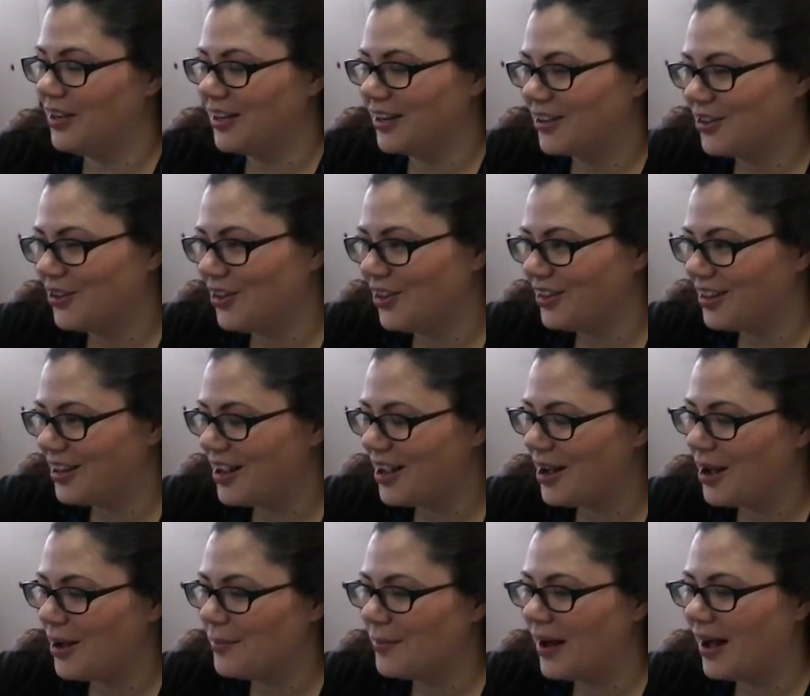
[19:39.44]
vehicle.
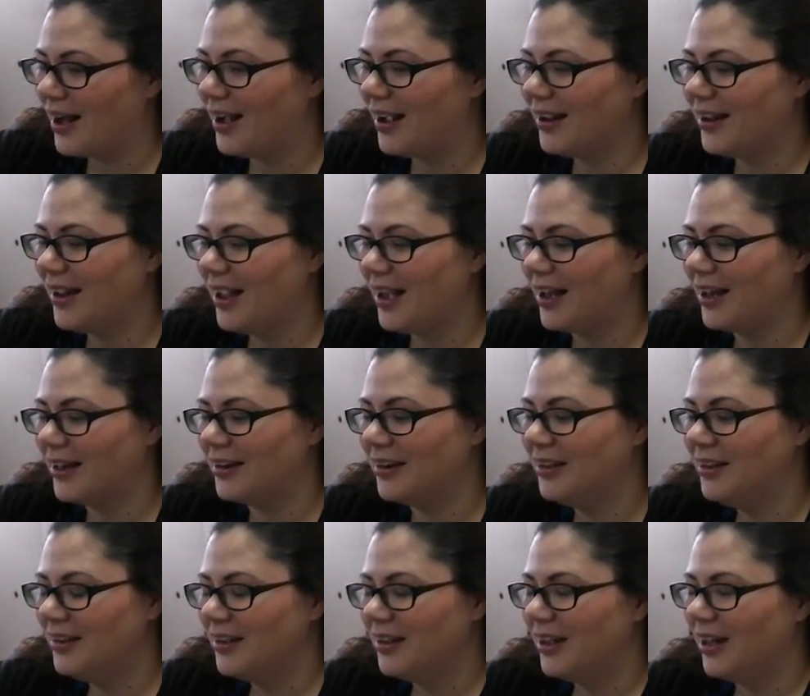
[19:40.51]
Um, I
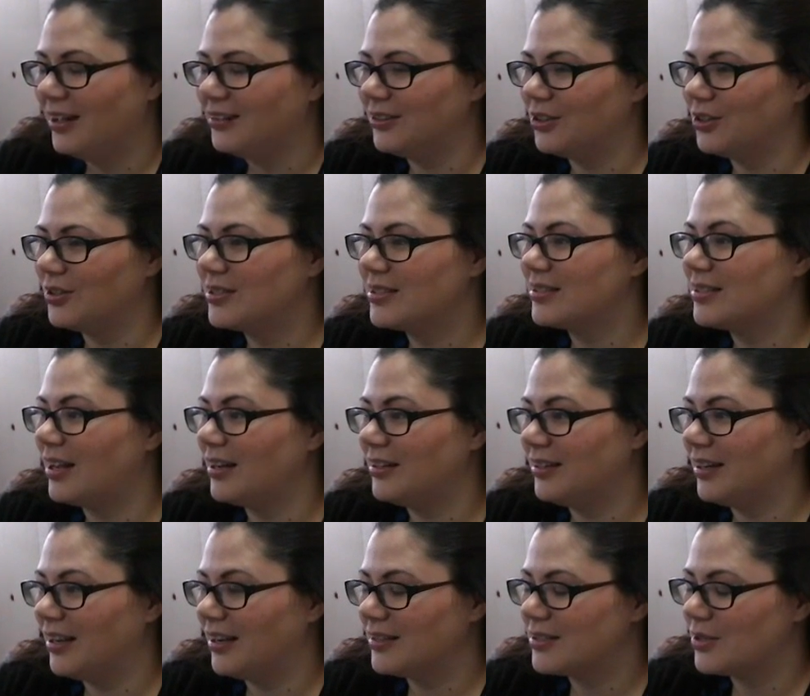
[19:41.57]
had a little
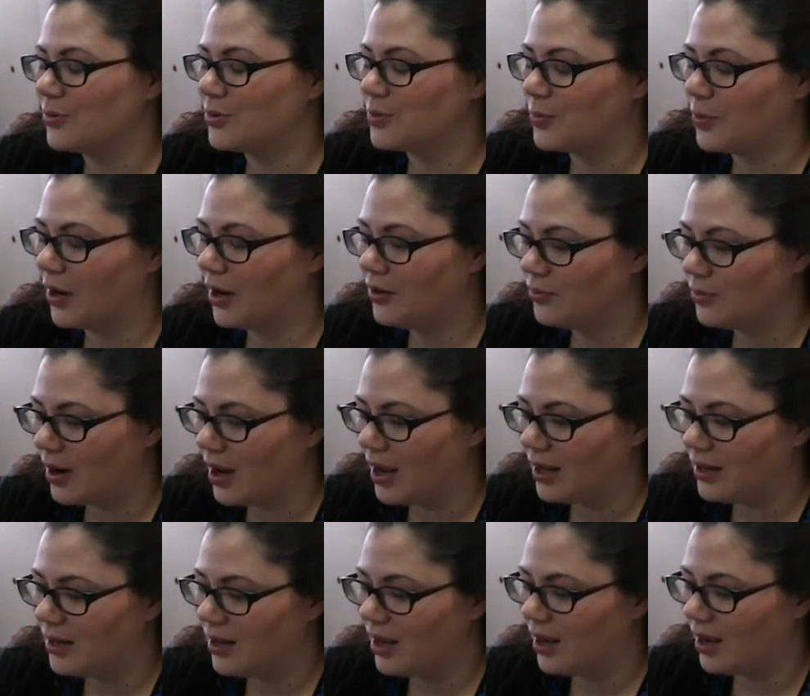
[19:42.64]
Sundance. It was bright
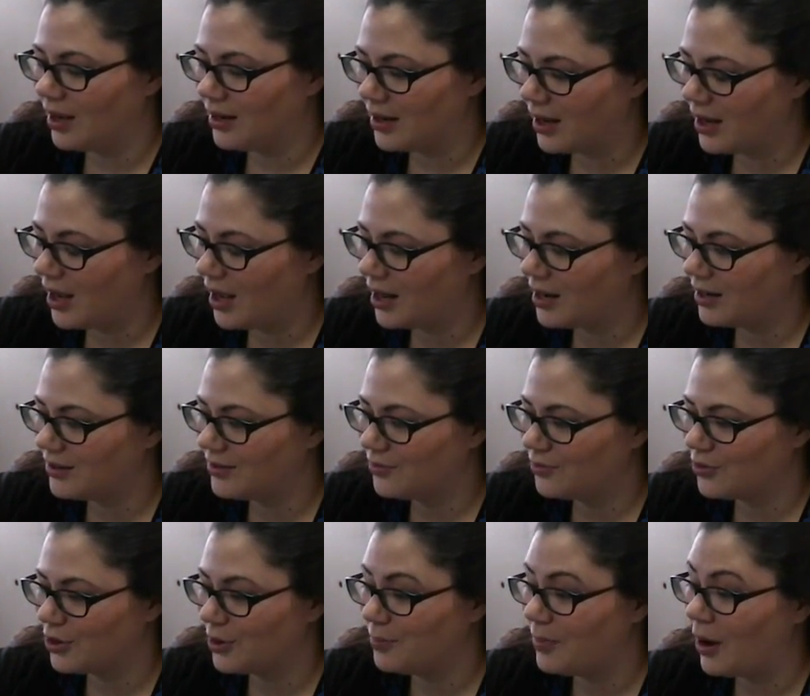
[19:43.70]
red, and I had it
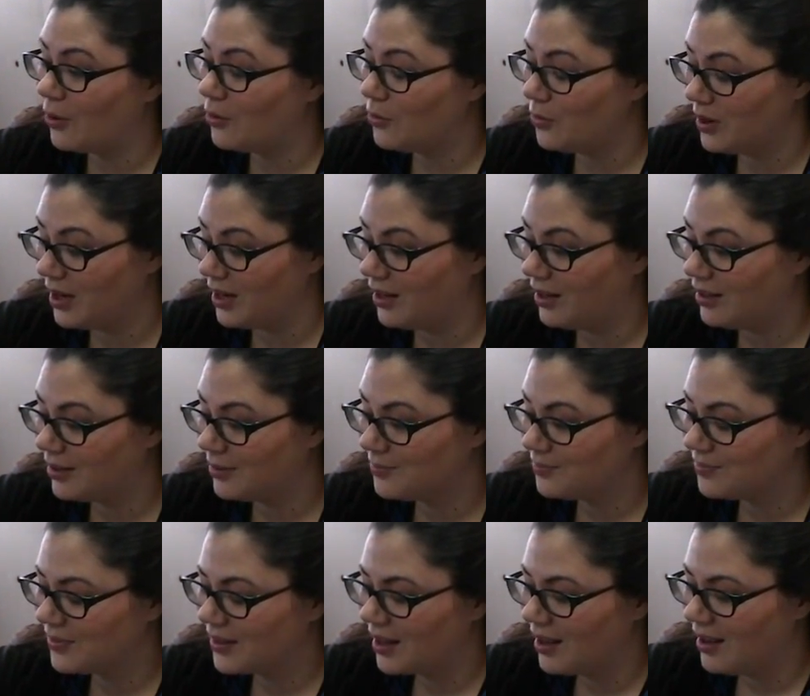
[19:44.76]
for about a week.
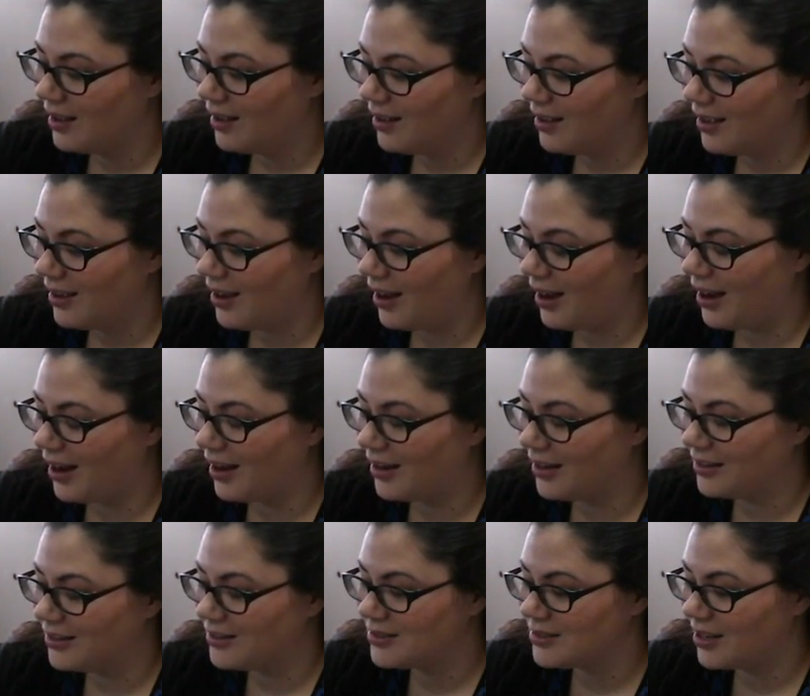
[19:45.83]
Oh, my.
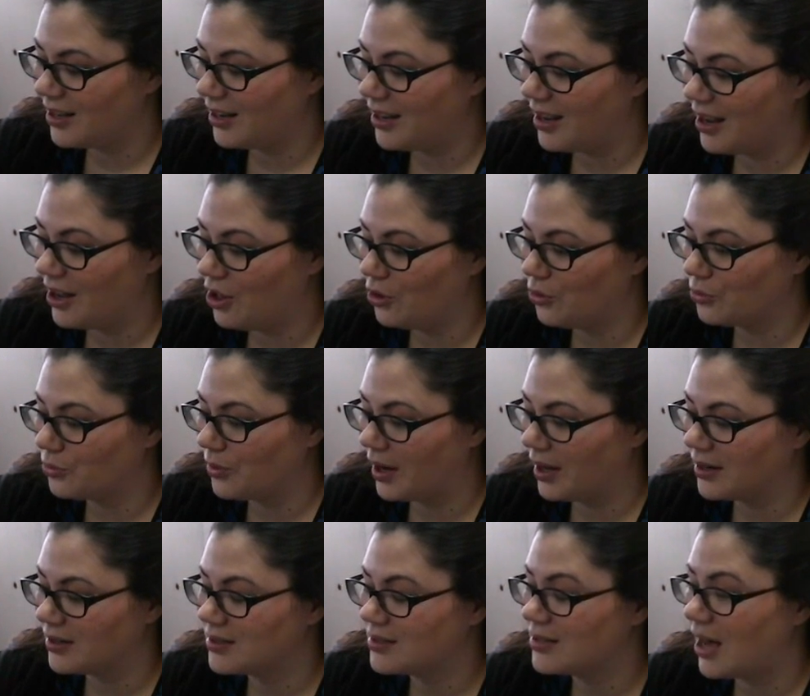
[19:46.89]
And a gal
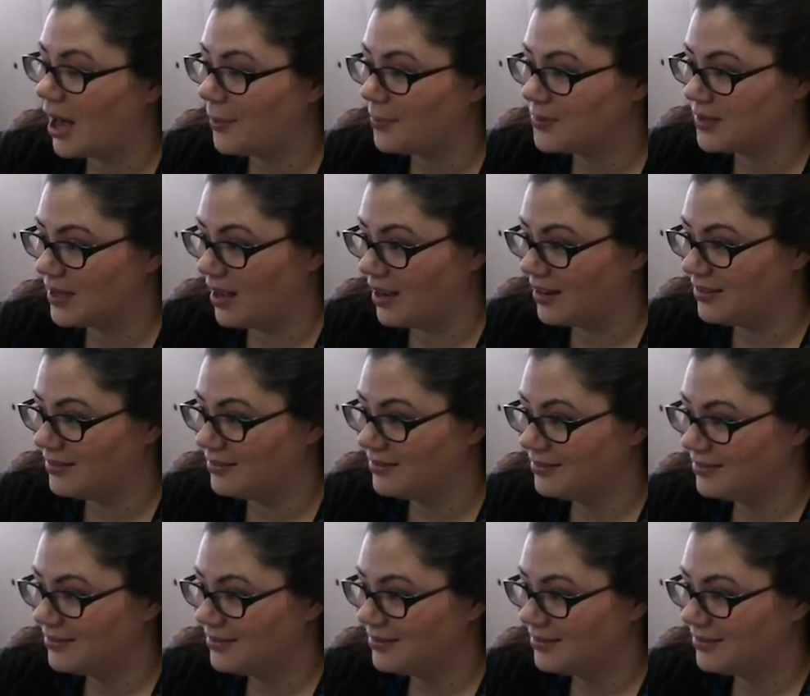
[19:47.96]
ran a stop sign,